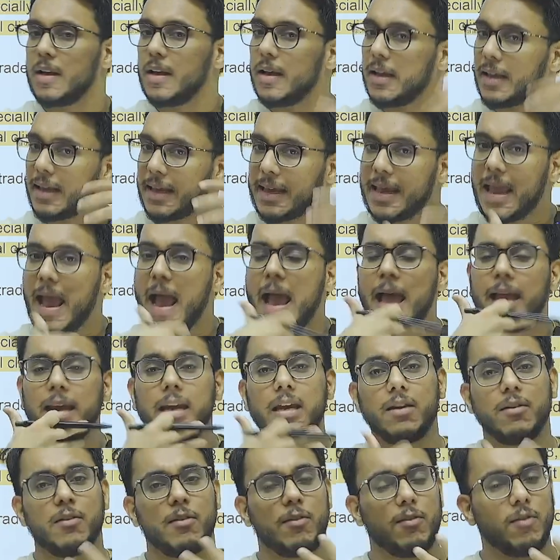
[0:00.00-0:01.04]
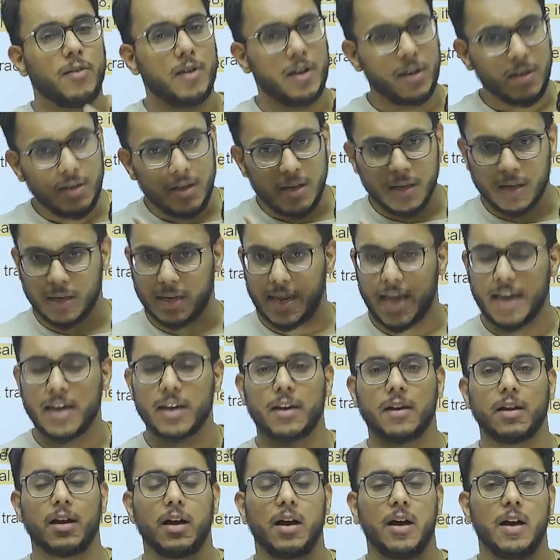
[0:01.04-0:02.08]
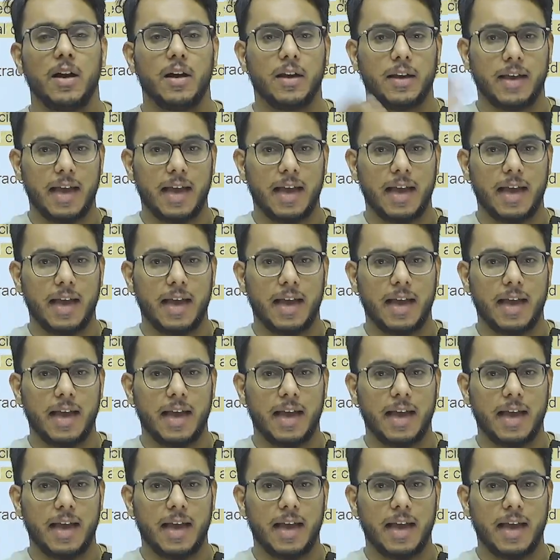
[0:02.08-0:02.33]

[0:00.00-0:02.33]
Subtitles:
can can